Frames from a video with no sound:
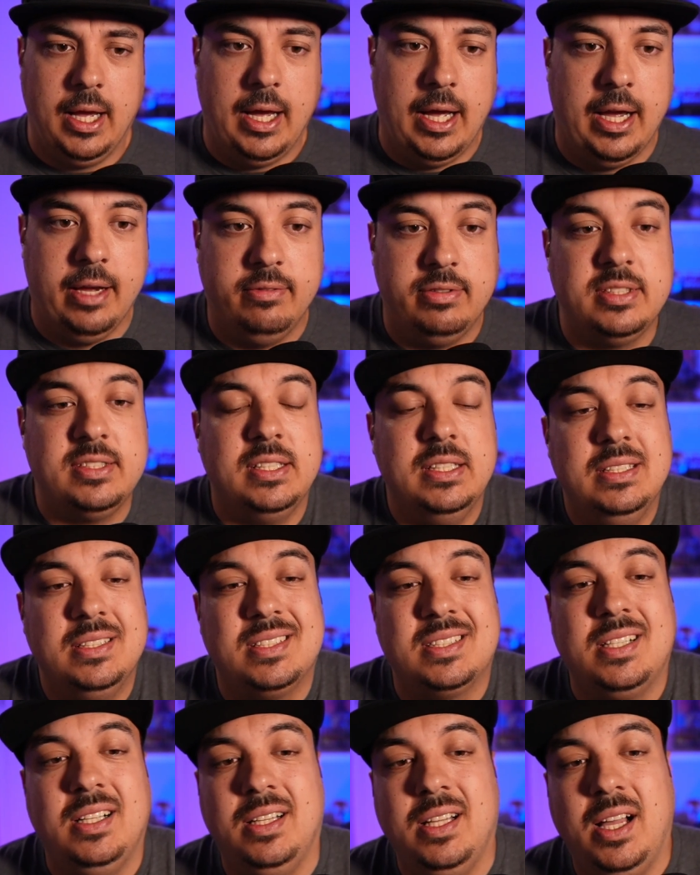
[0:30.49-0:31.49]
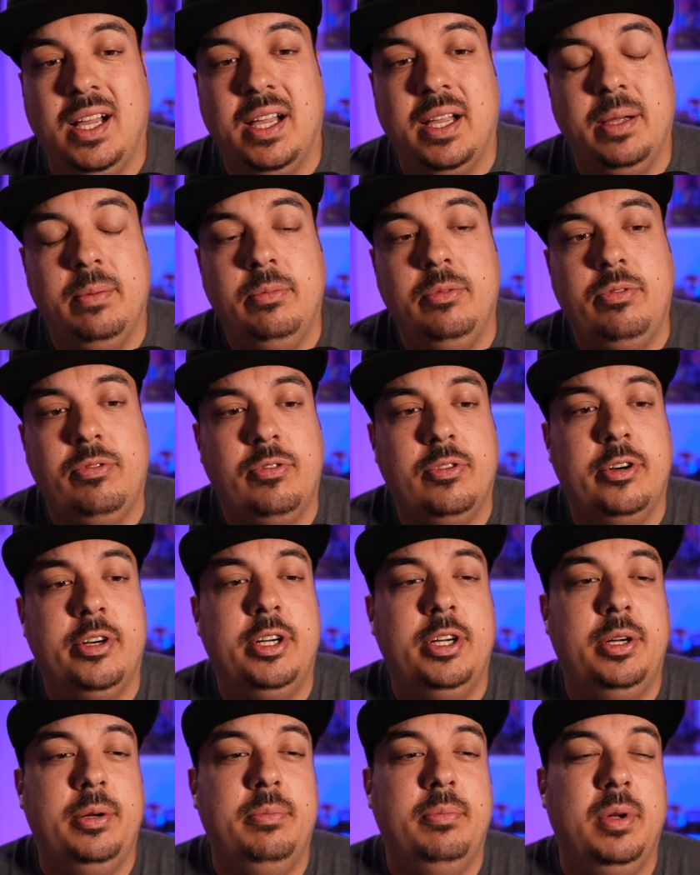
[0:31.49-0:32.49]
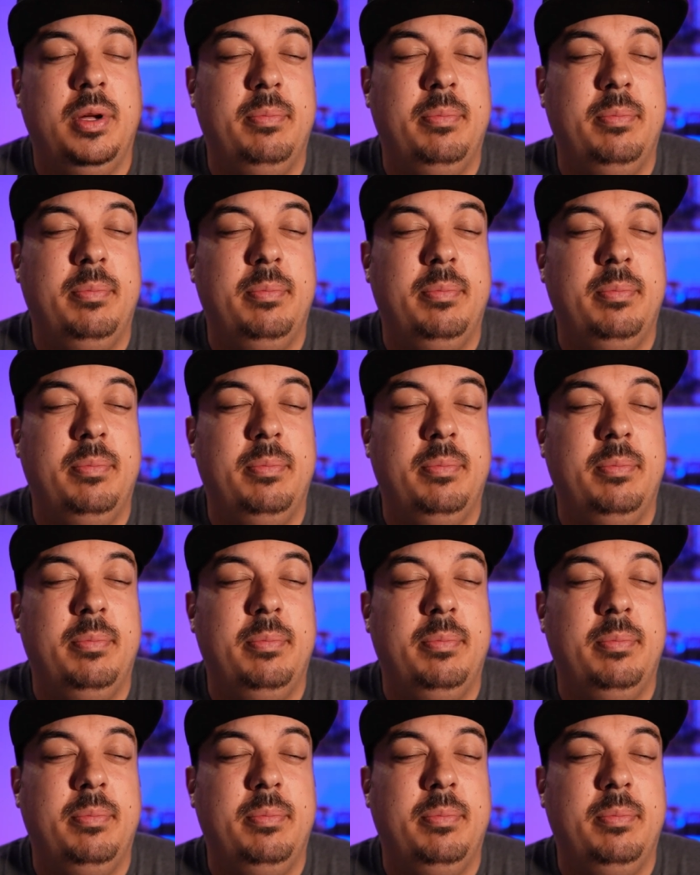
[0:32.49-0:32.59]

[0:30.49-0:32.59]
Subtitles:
I've since climbed from